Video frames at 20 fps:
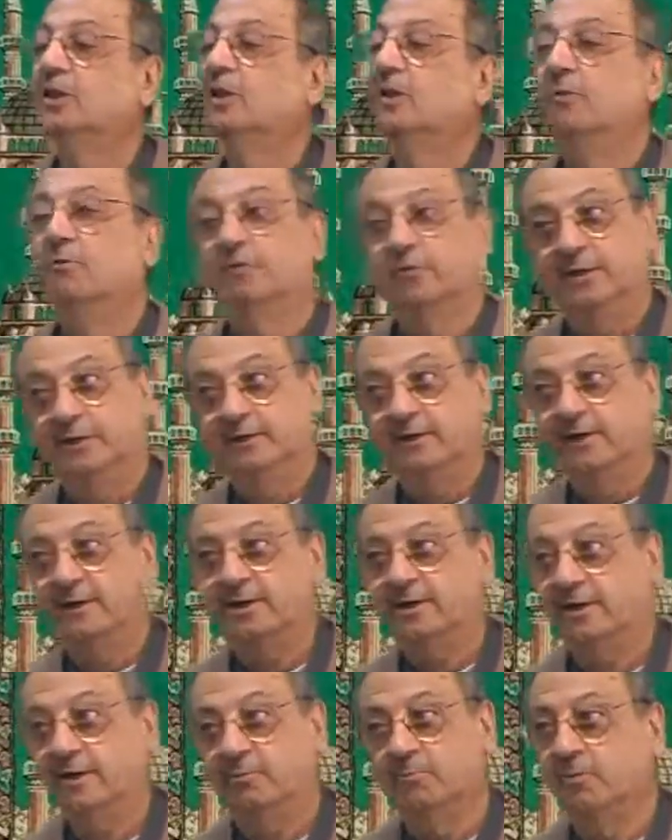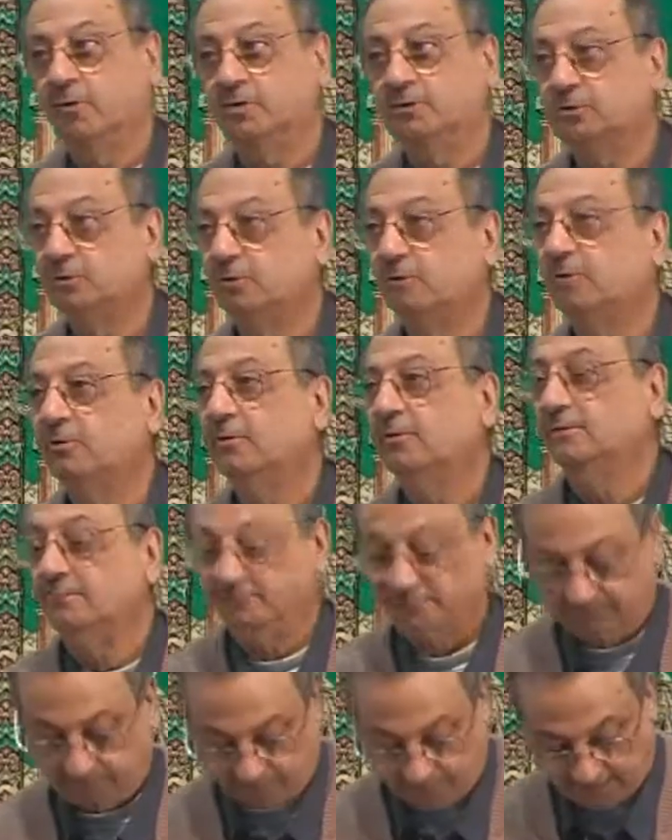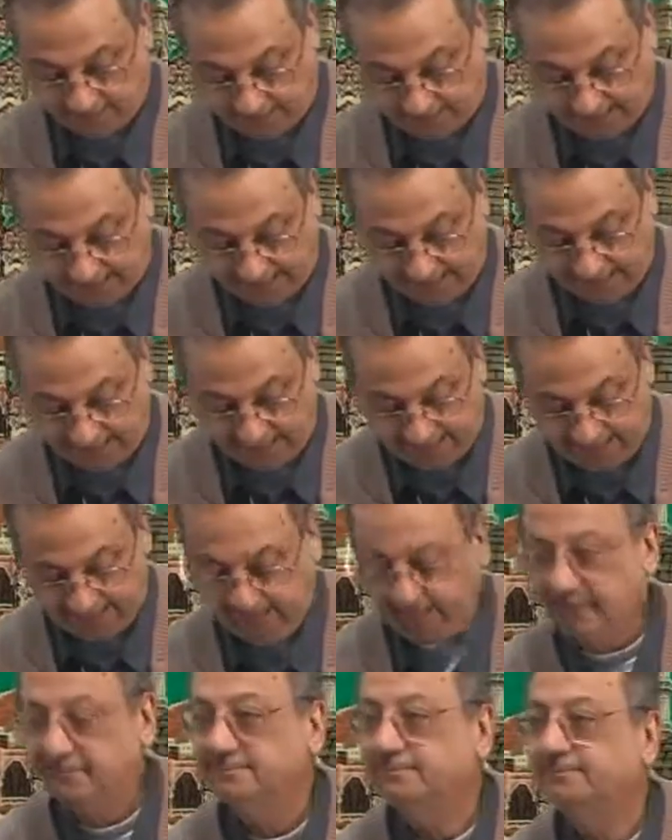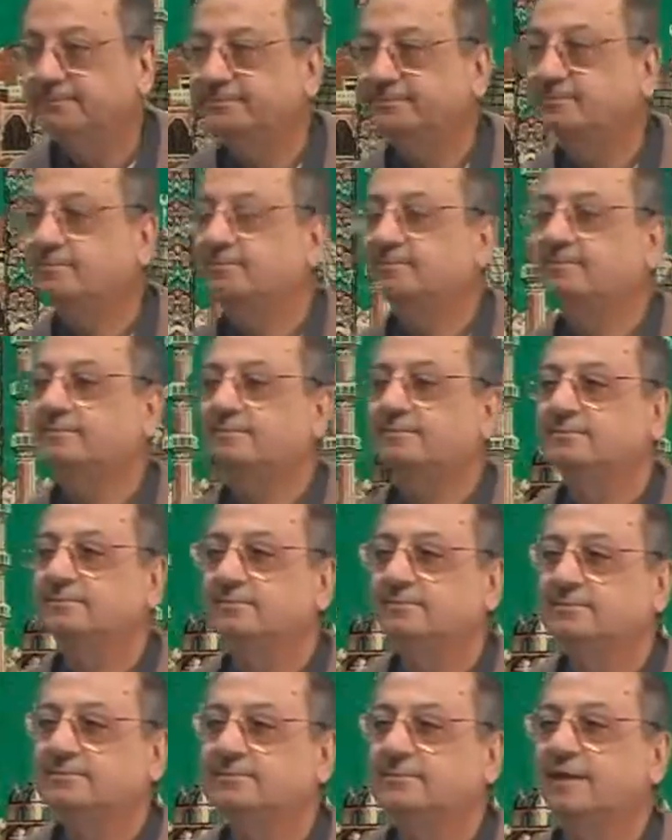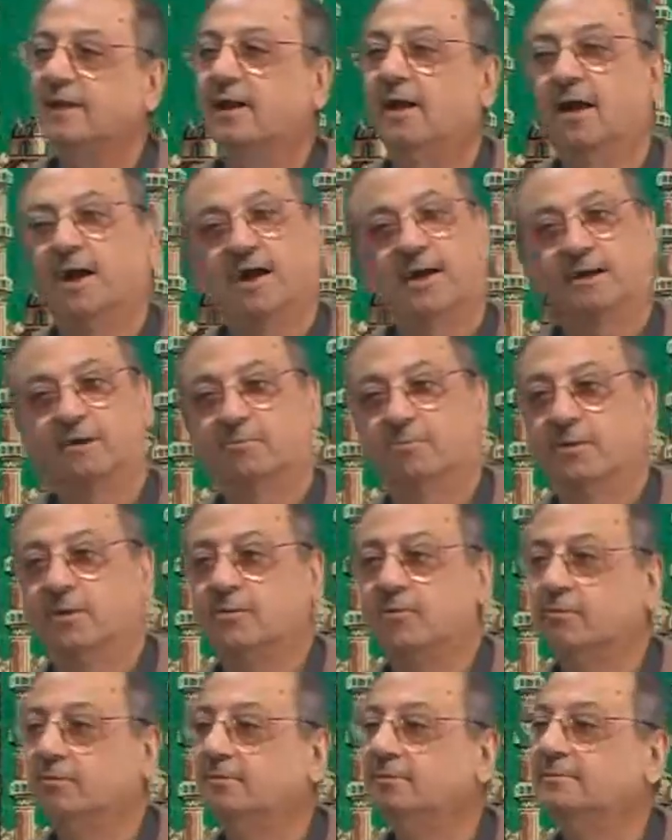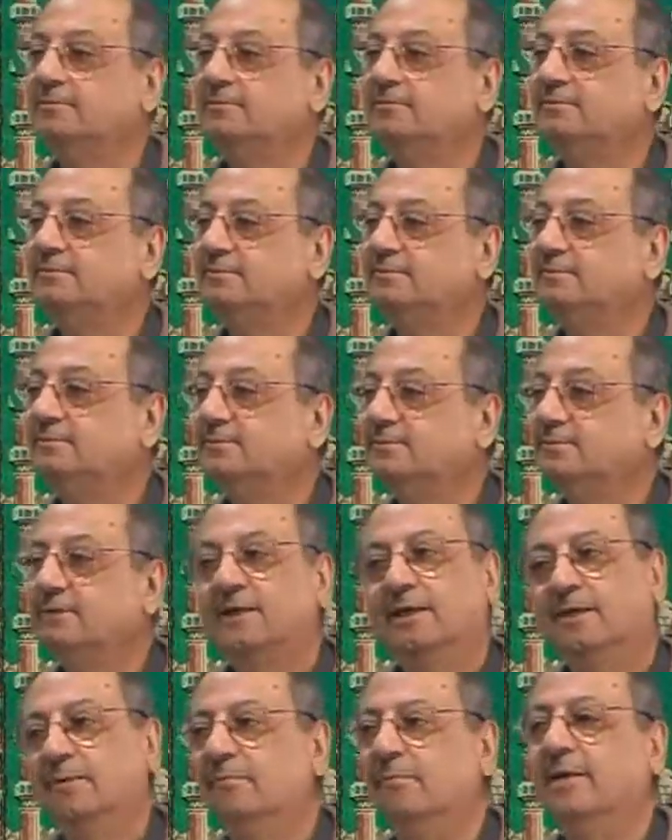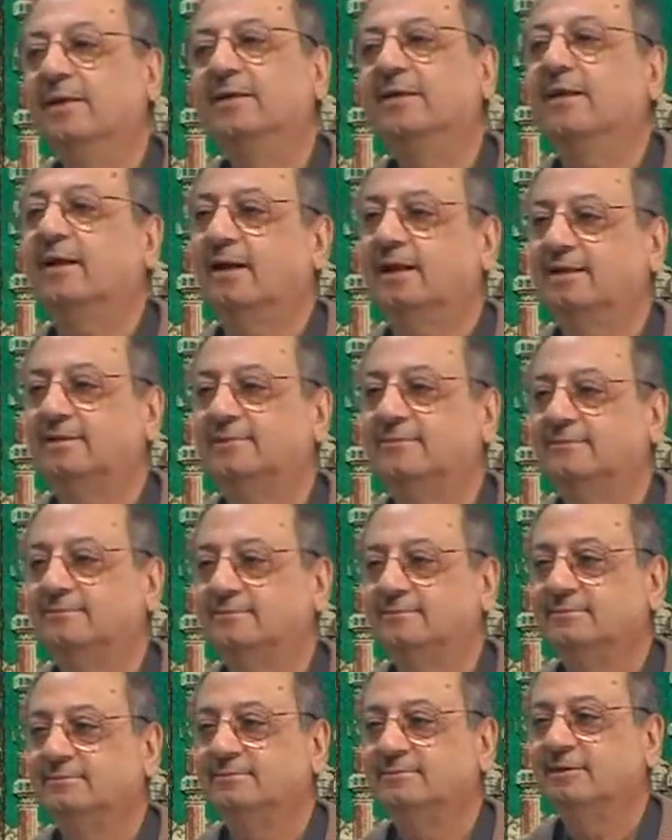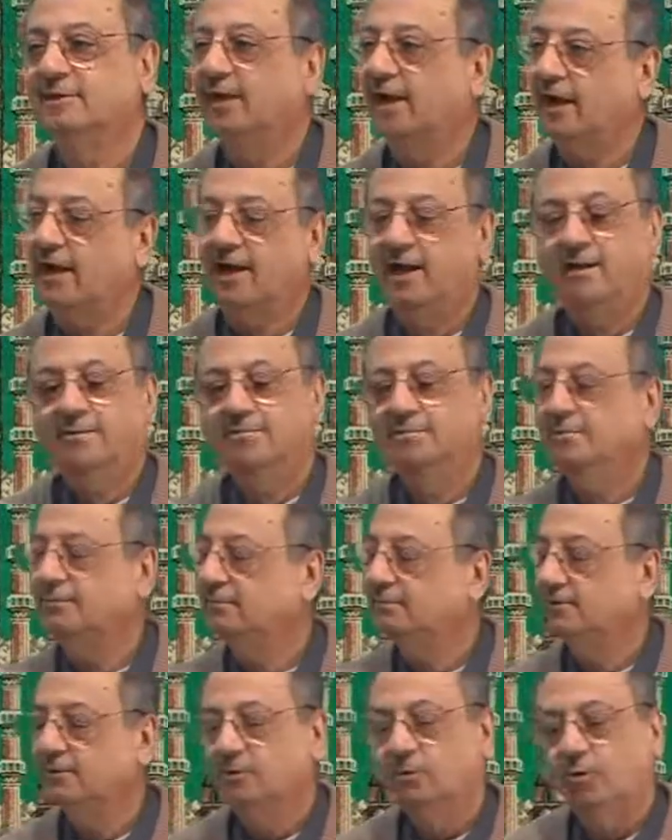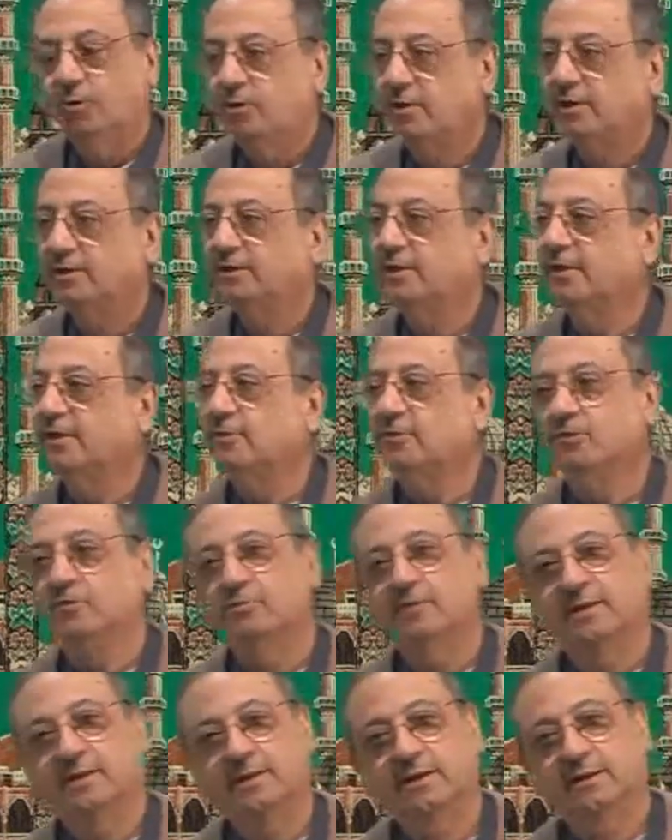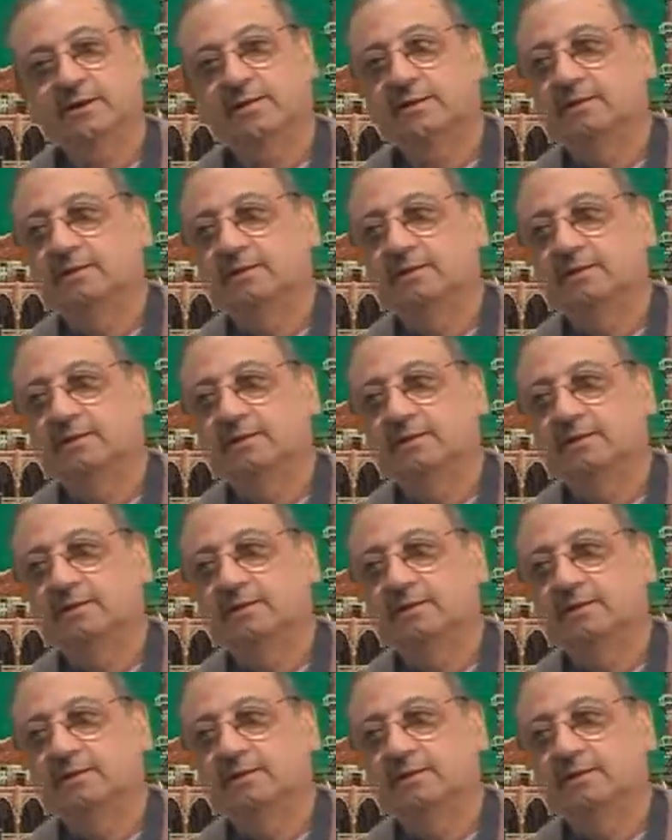We did it in book 2. Ana akbaru minka. I am older than you, brother.